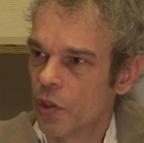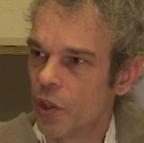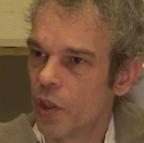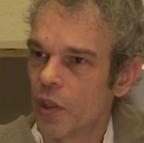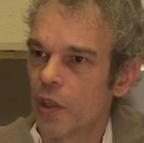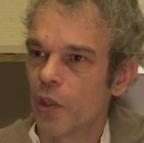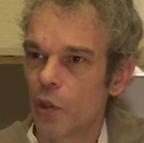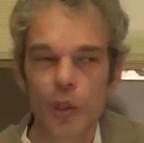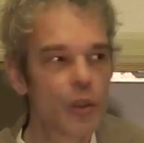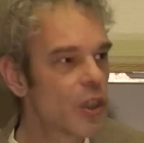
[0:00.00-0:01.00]
They are
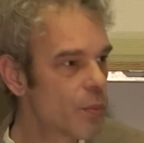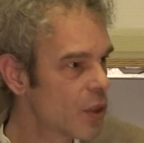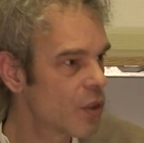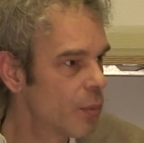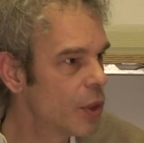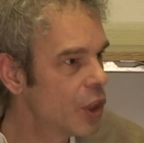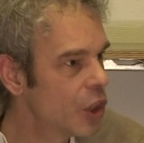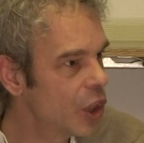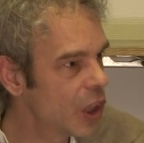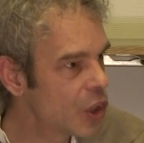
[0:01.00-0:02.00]
your
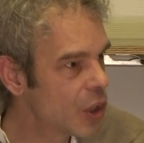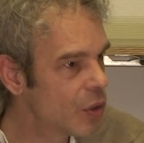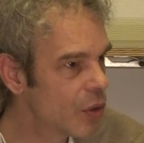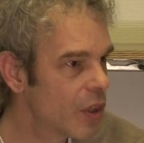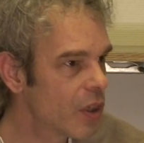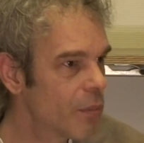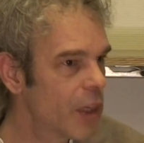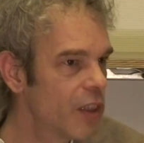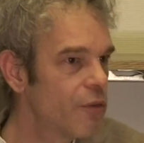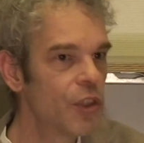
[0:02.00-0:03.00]
responsibility, and children are
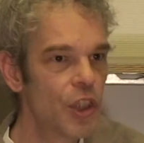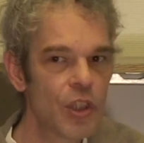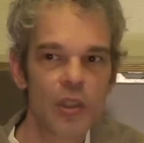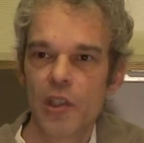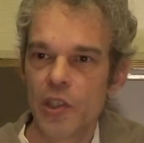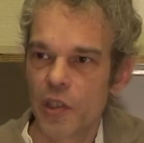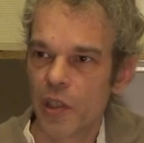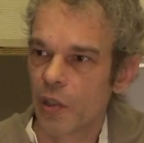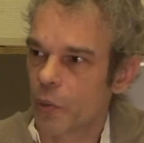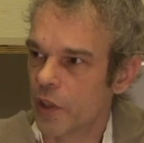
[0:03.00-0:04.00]
by definition, let's
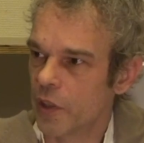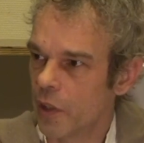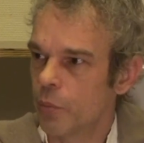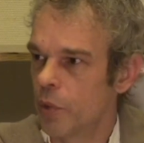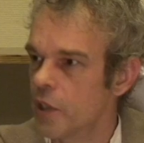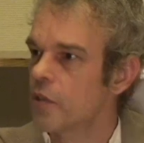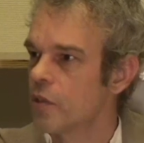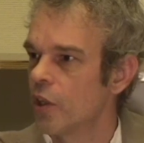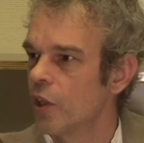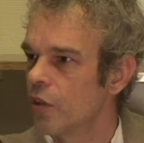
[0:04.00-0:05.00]
say, quite helpless.
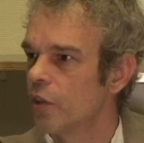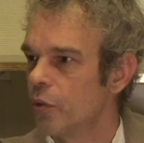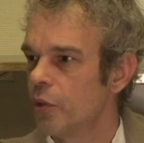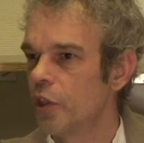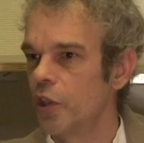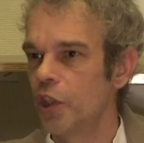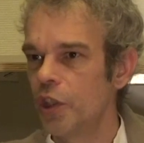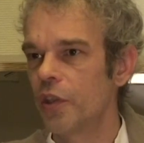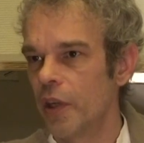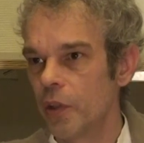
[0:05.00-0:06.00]
They really
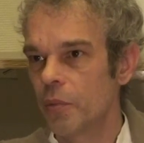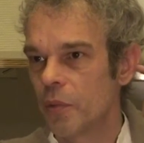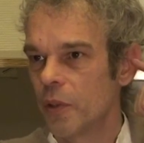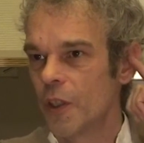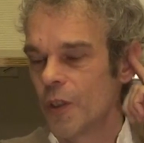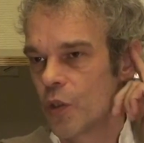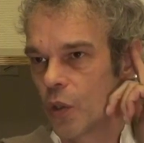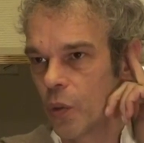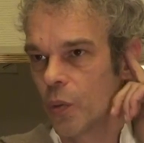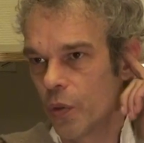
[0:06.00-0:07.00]
need help,
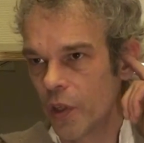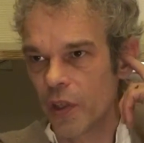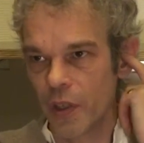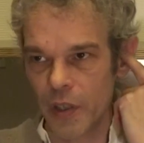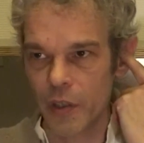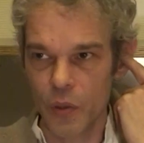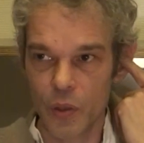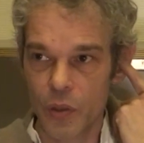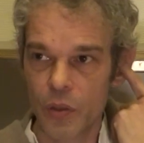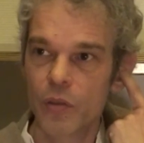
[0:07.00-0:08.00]
so they are
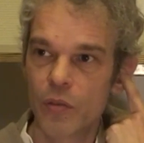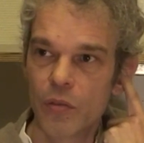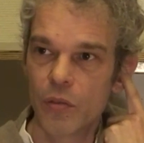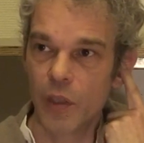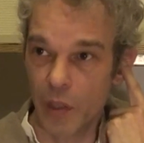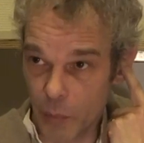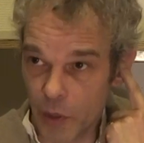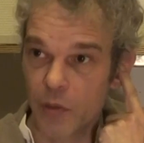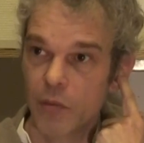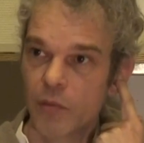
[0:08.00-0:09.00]
your Dharma.